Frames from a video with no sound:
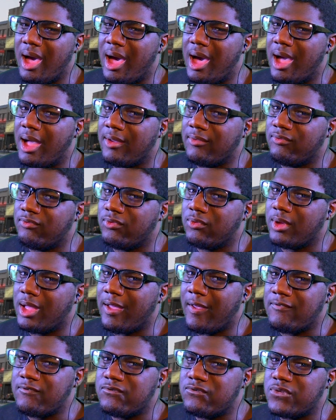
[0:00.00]
I,
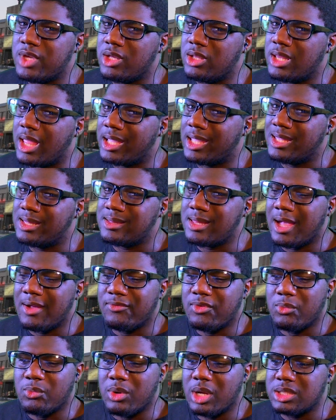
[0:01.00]
I feel like he's not
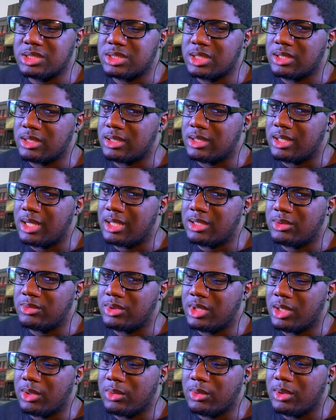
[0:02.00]
from Russia. I don't
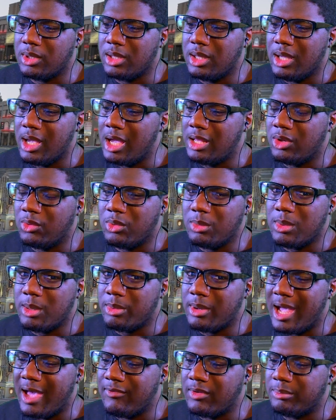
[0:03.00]
know. I don't
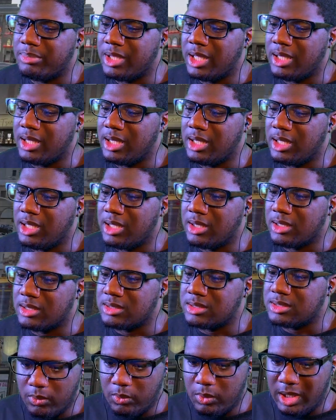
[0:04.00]
remember. I haven't played it in
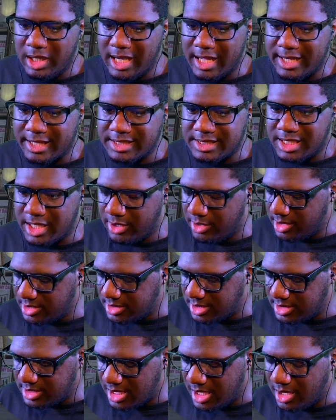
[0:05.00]
years. We got a terrorist
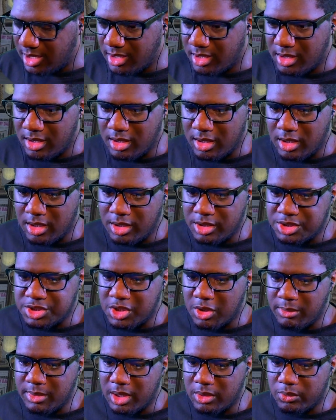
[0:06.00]
attack.
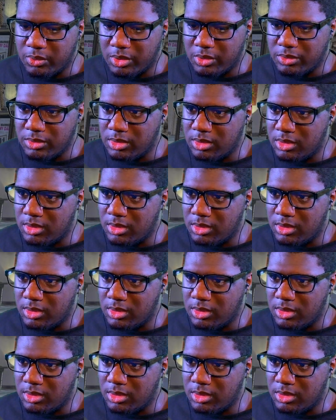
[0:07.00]
Show me en route.